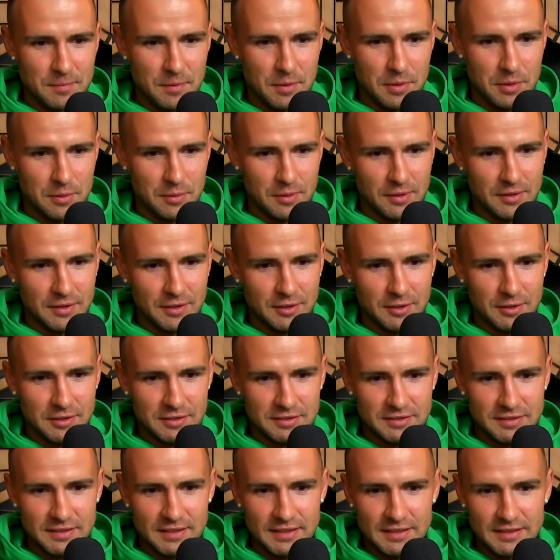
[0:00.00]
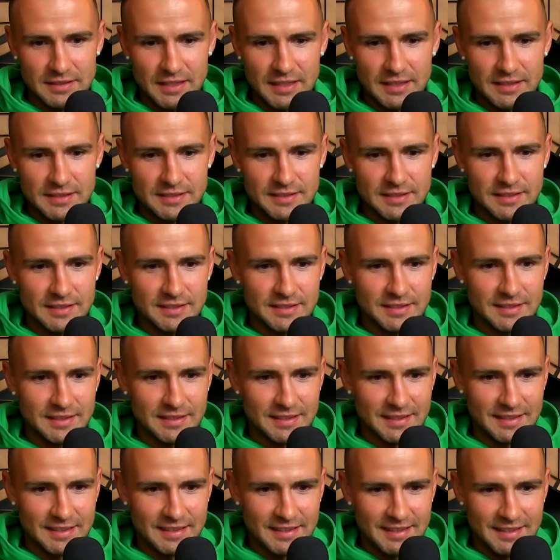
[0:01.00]
throughout the course of the entire
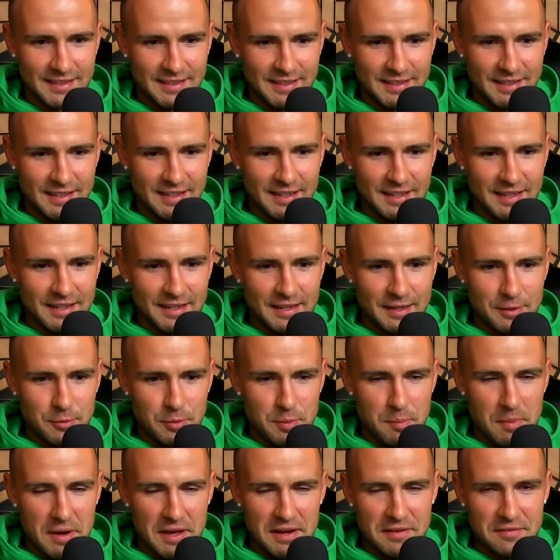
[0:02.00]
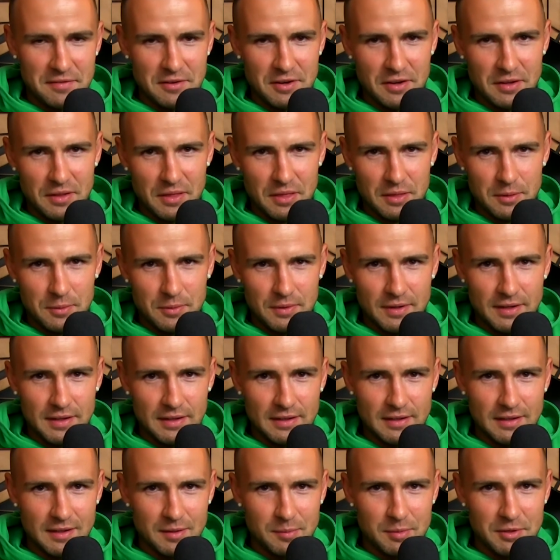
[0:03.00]
season. We might have gone through a
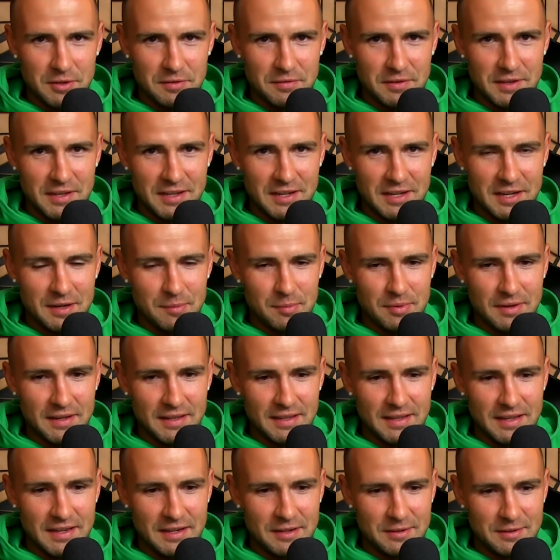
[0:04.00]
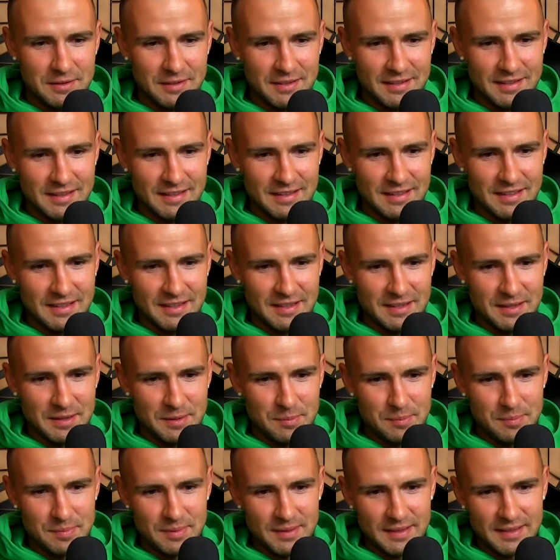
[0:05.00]
little bit of a hiccup right
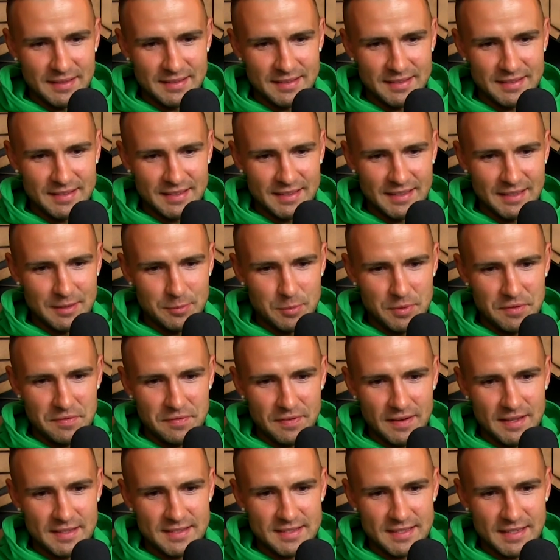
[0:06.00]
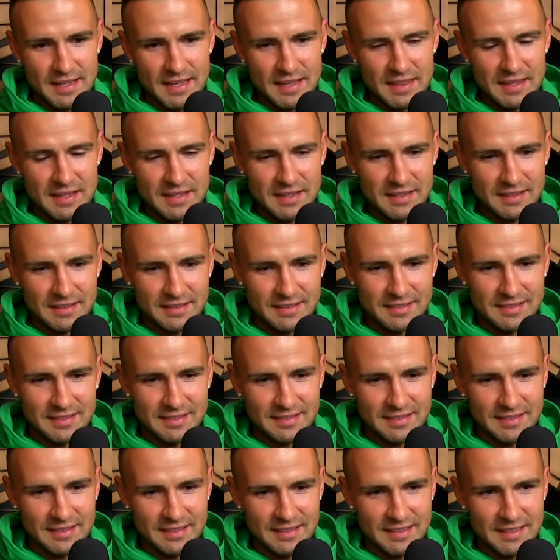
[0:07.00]
now, but we fight together
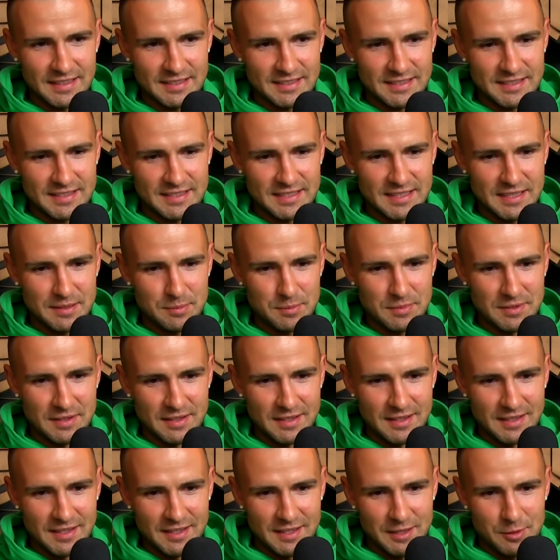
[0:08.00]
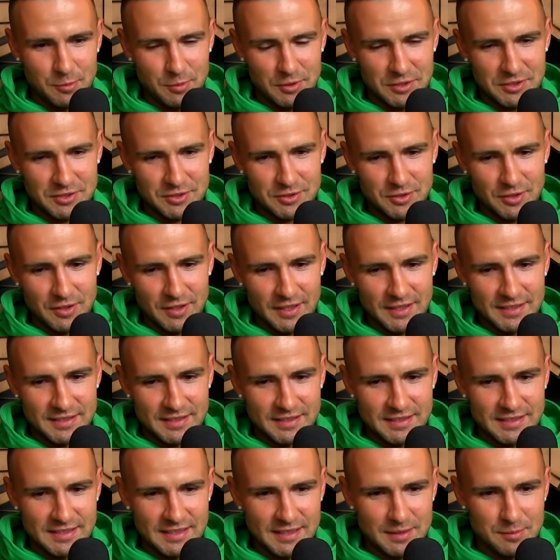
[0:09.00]
as a team. We're strong as
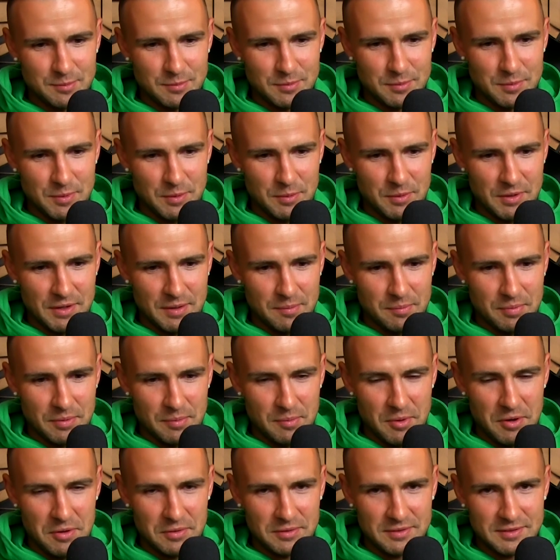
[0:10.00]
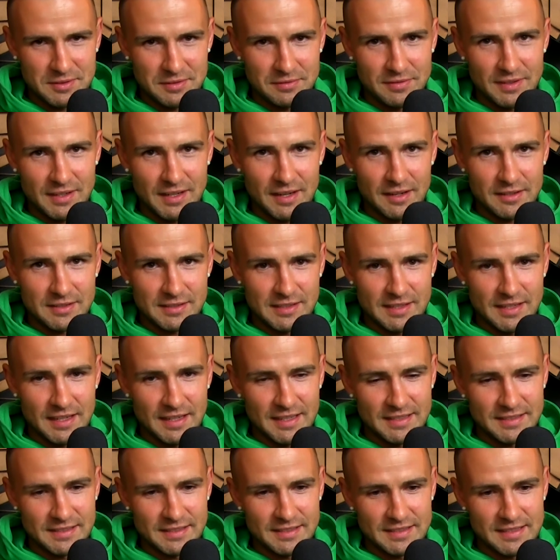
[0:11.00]
a team. We want to promote to Veikkausliiga
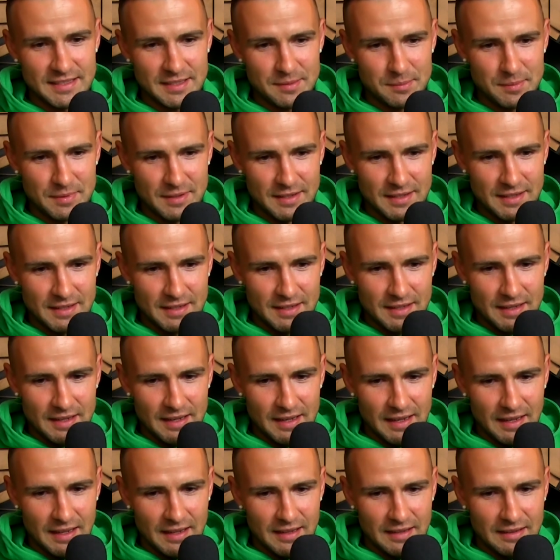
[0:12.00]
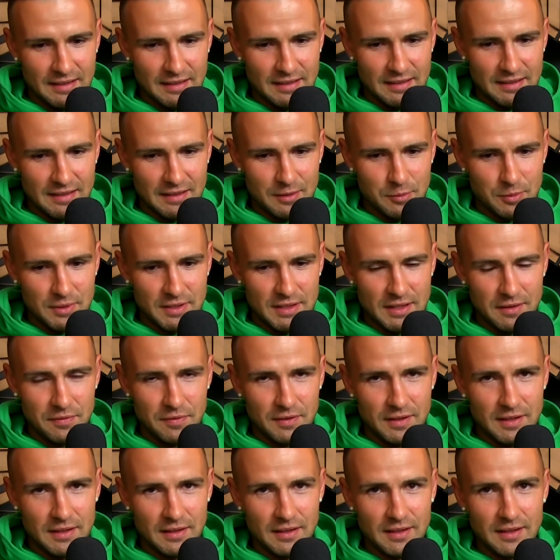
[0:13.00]
as a team, and we
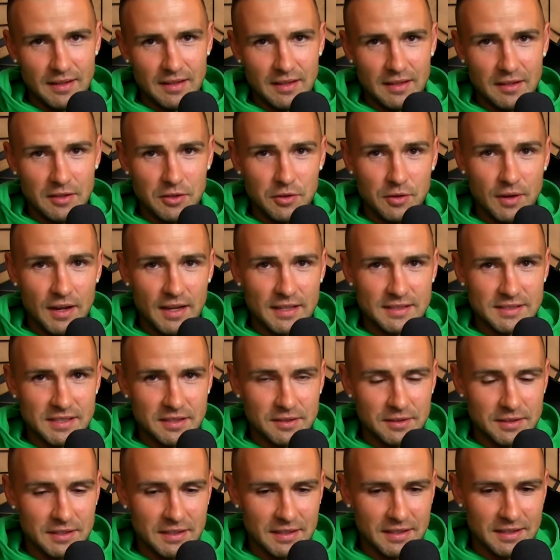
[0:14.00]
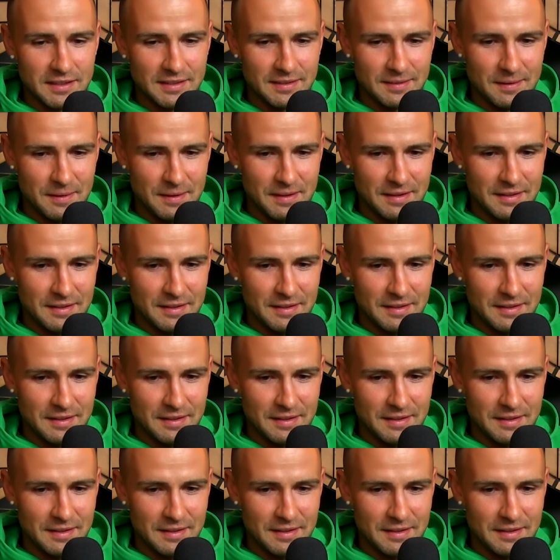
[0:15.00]
definitely need you guys out there